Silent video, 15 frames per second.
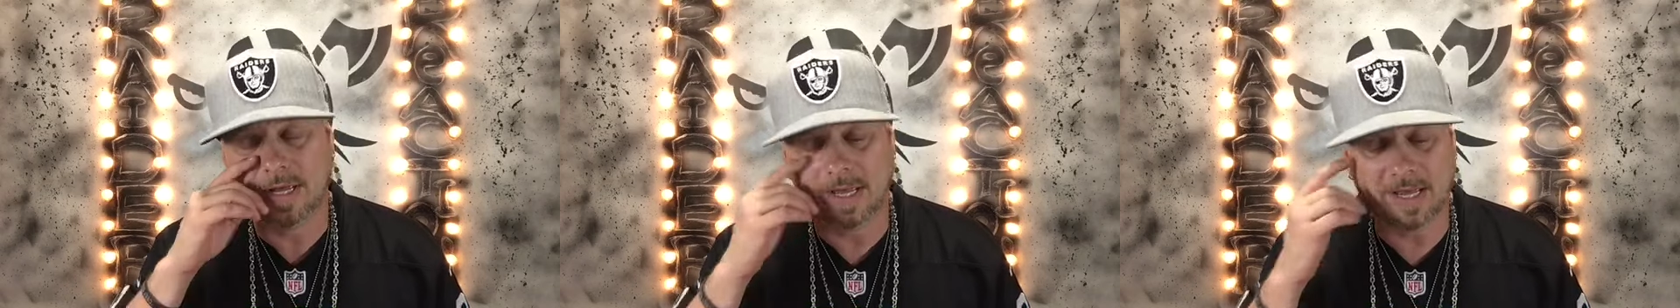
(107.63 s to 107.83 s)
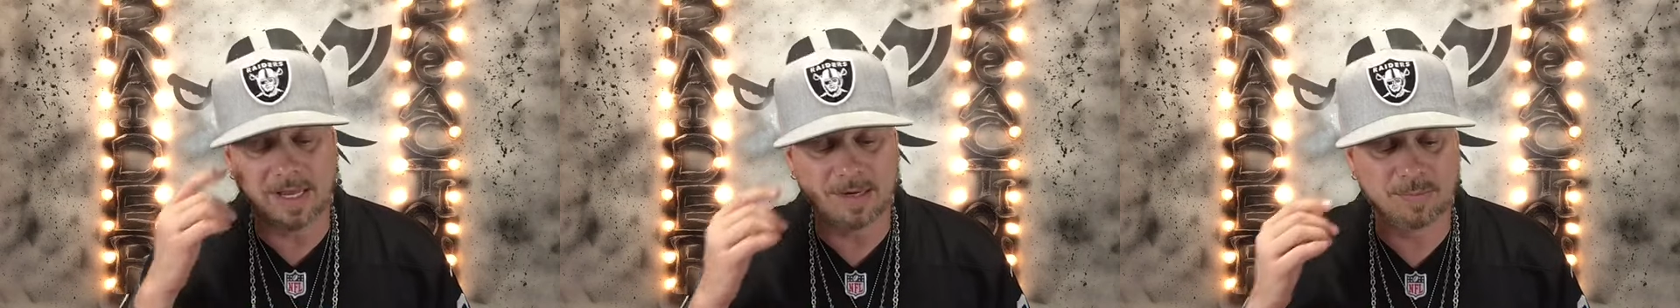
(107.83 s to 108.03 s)

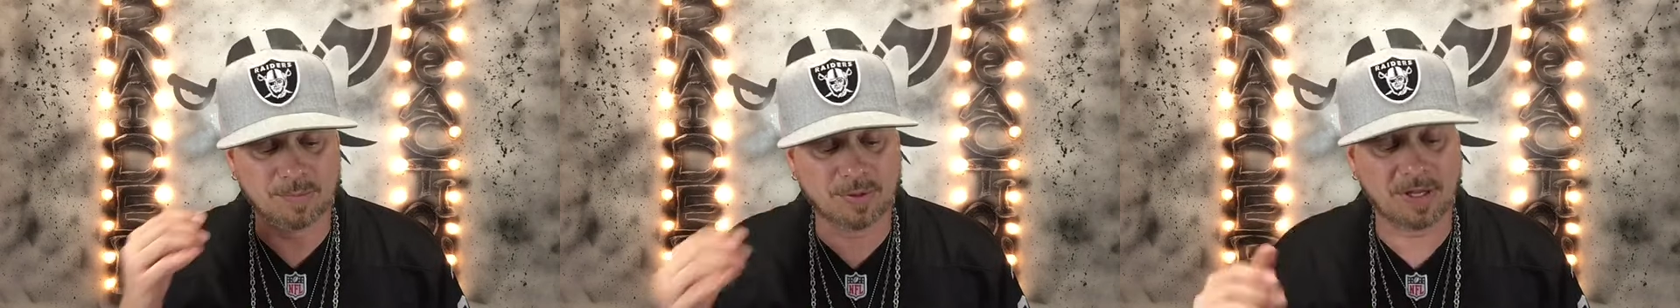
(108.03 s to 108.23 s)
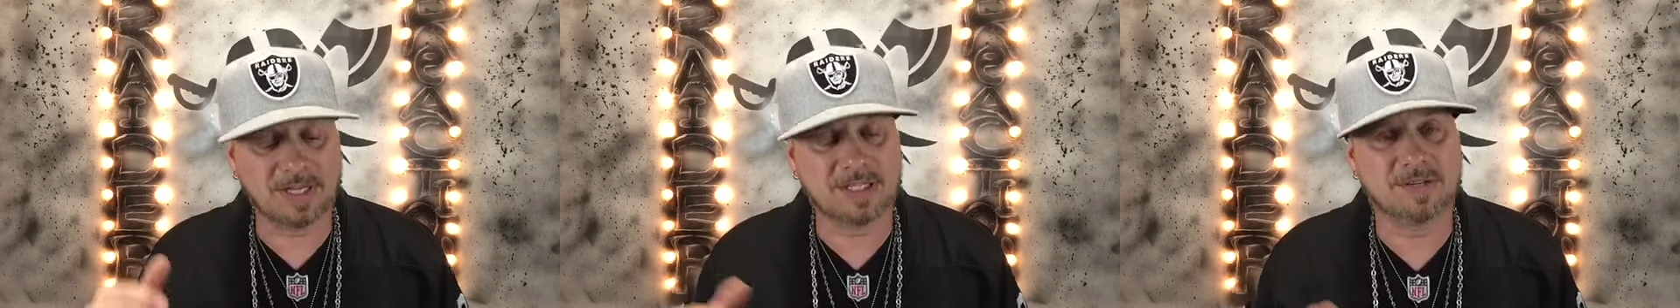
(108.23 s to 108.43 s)
in
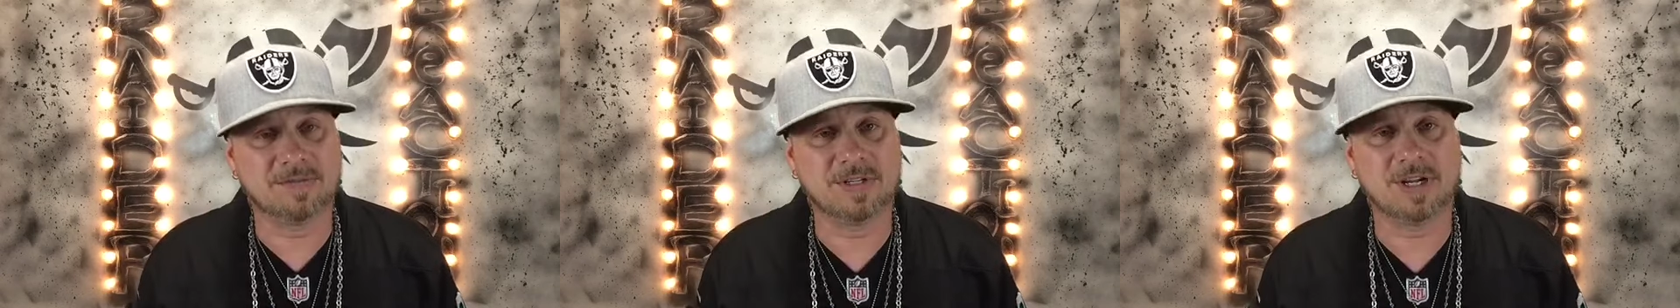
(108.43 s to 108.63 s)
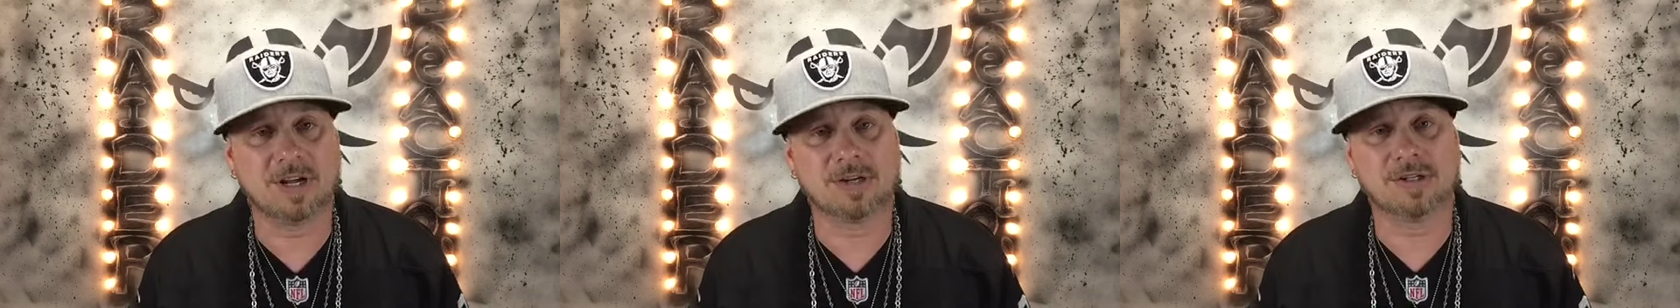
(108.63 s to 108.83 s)
place of
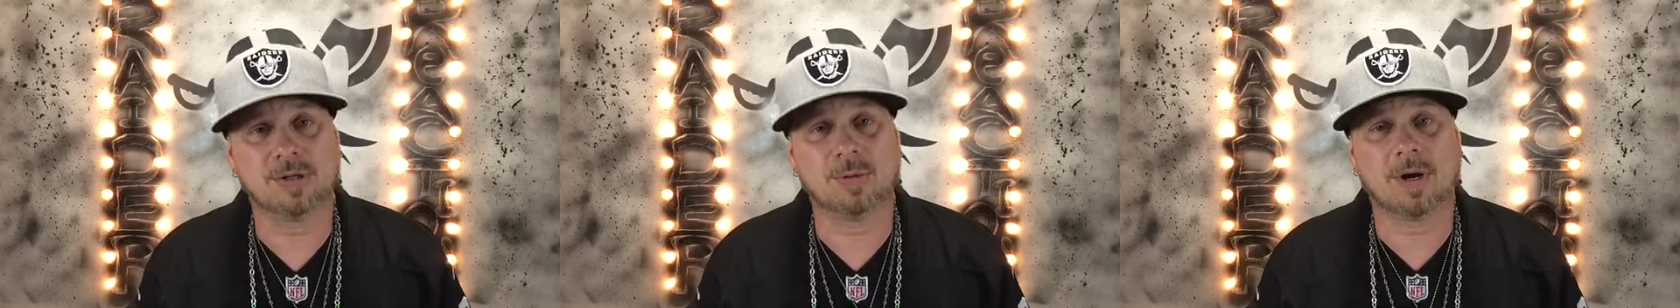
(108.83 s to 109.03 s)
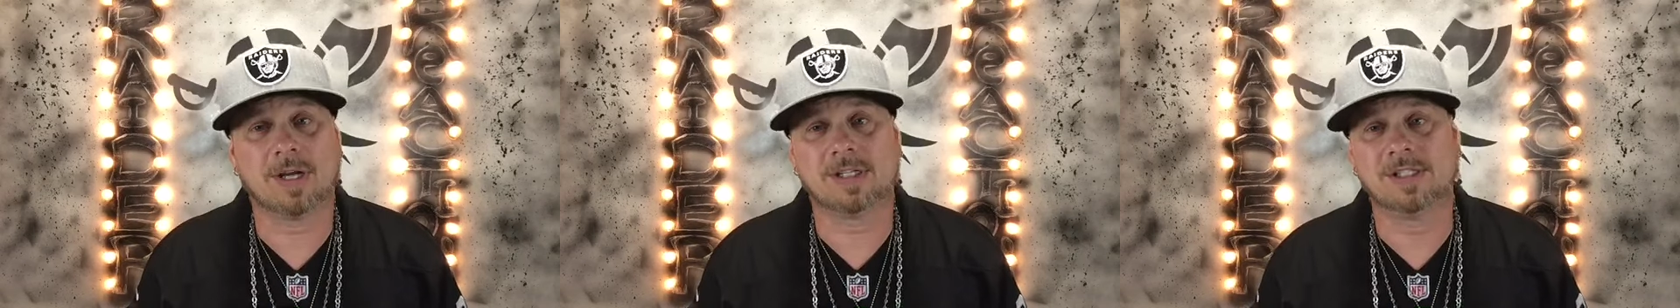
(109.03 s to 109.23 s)
DeAndre
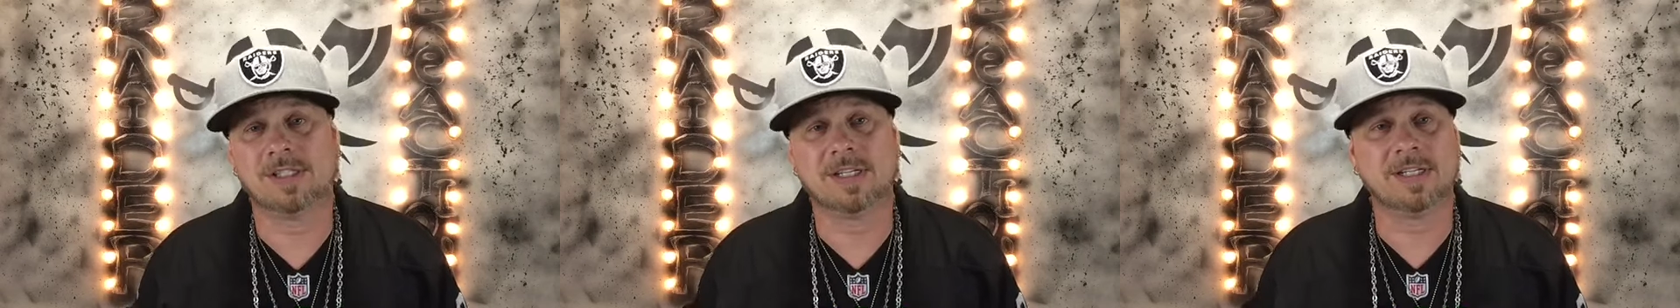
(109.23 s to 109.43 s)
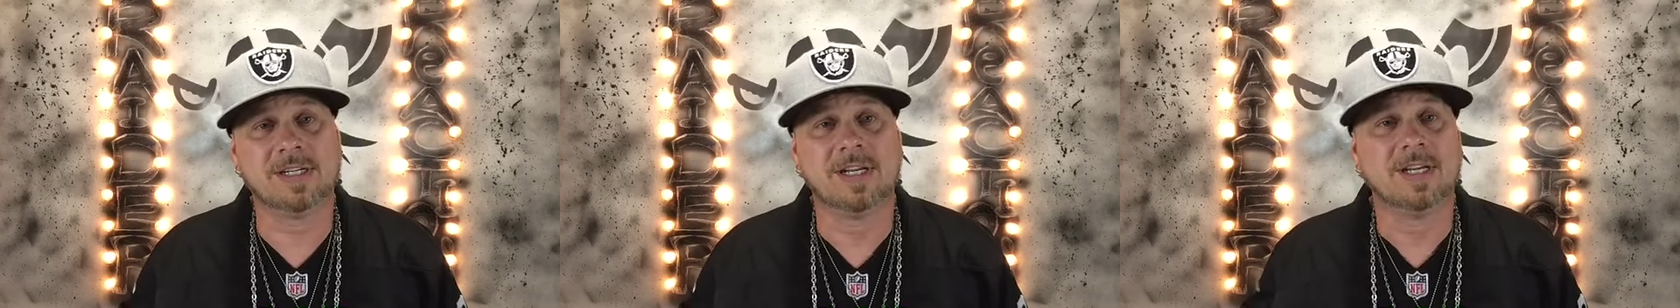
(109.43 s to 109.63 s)

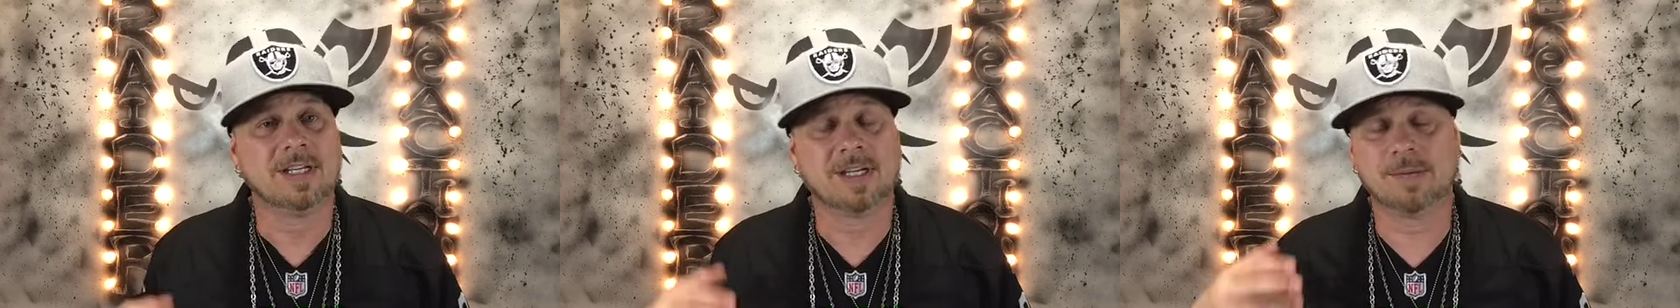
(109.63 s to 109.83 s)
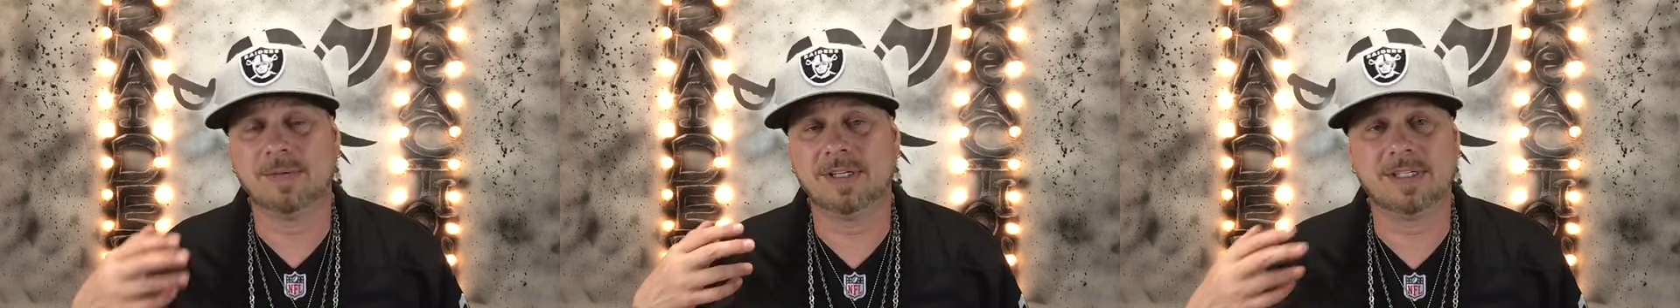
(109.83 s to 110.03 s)
Washington
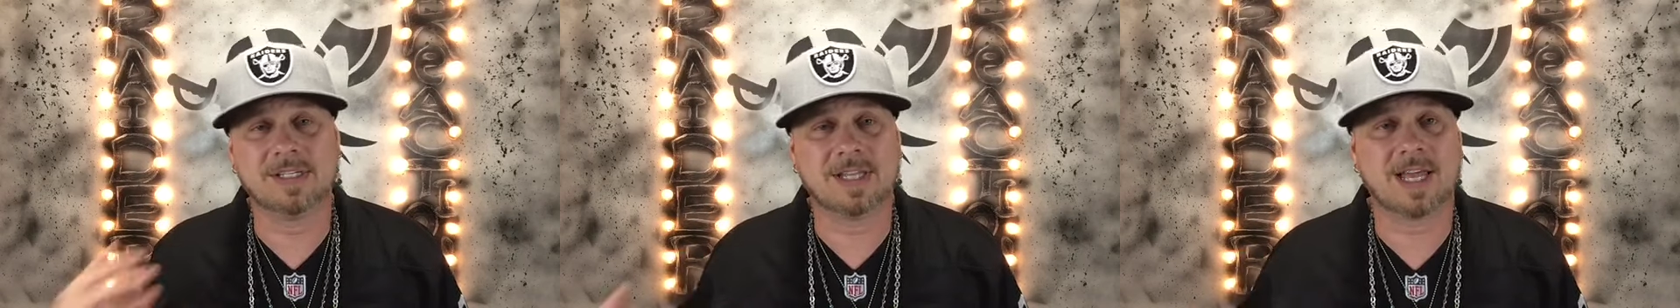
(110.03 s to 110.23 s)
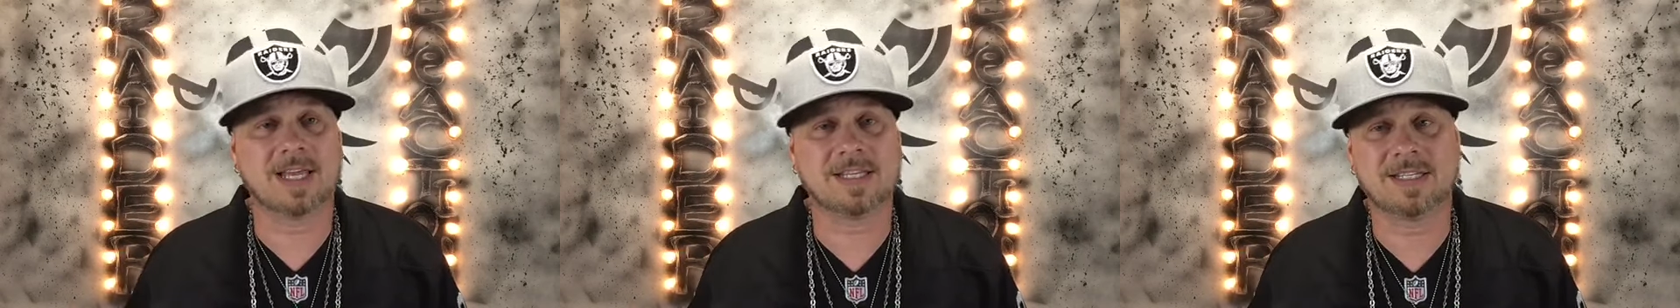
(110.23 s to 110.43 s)
coming into
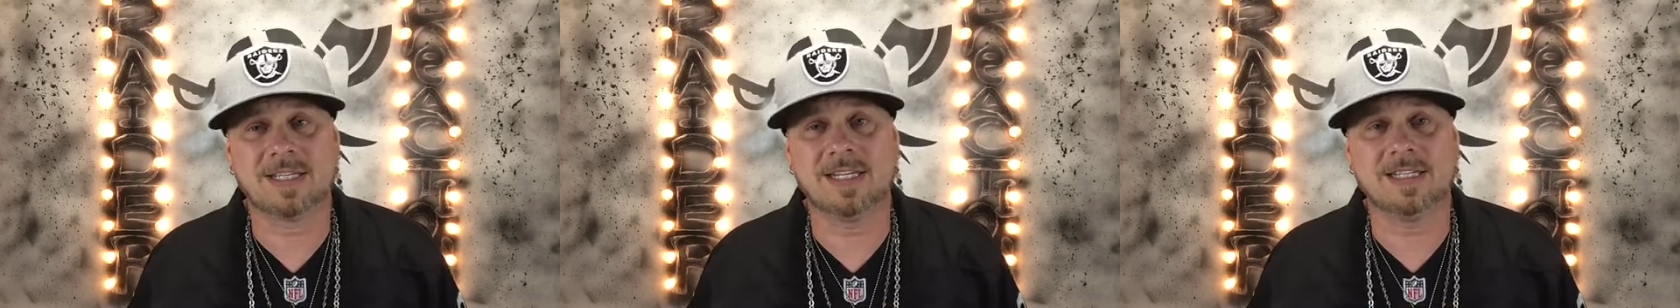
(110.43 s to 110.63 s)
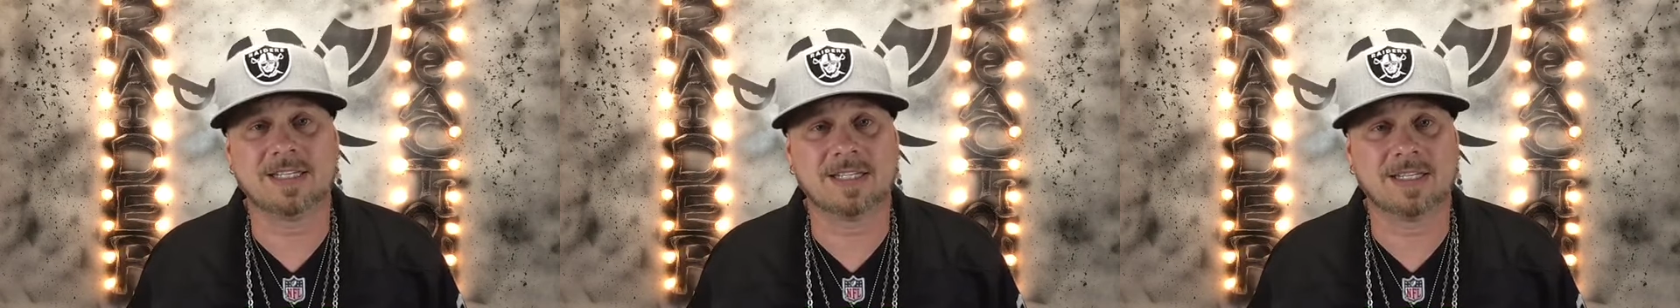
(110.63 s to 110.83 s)
that
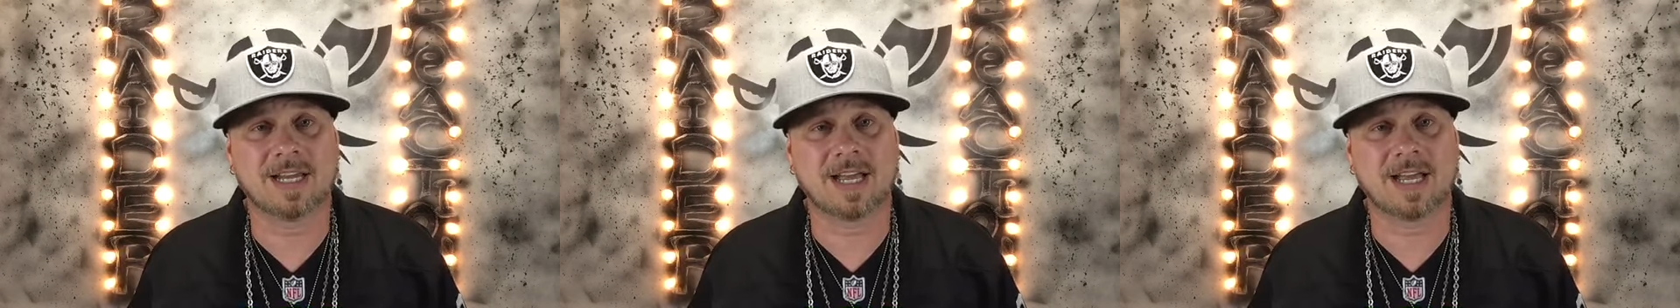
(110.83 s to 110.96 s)
season.